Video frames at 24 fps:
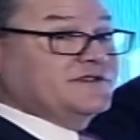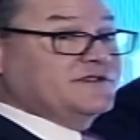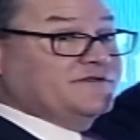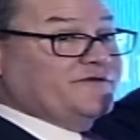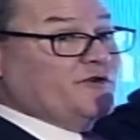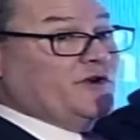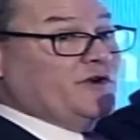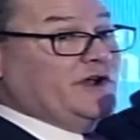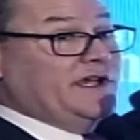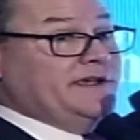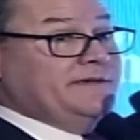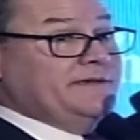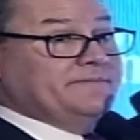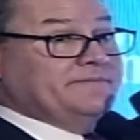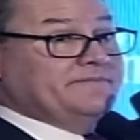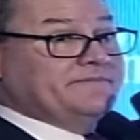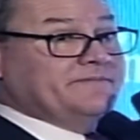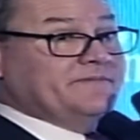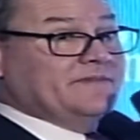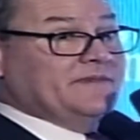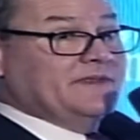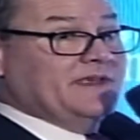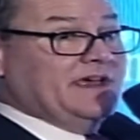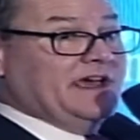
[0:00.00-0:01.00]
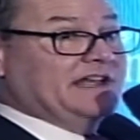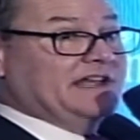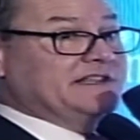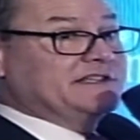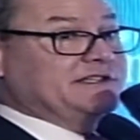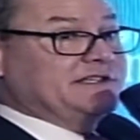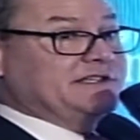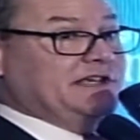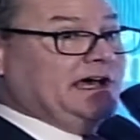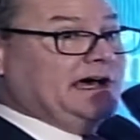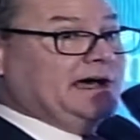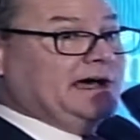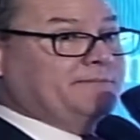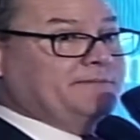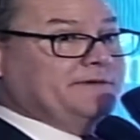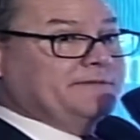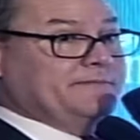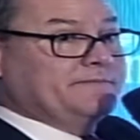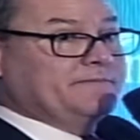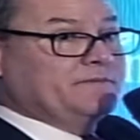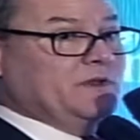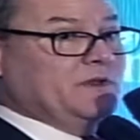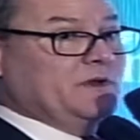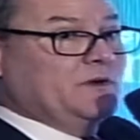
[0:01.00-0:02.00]
free at the top,
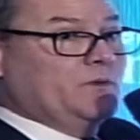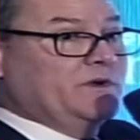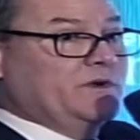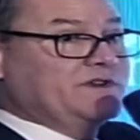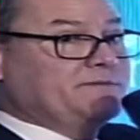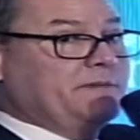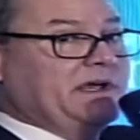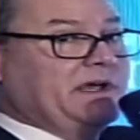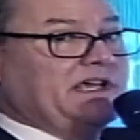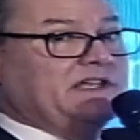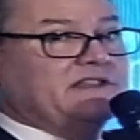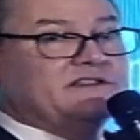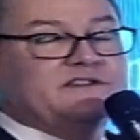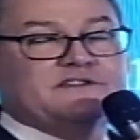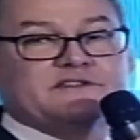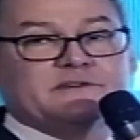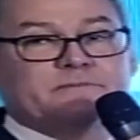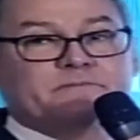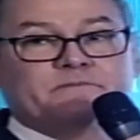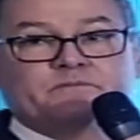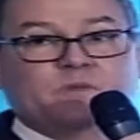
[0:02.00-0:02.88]
which means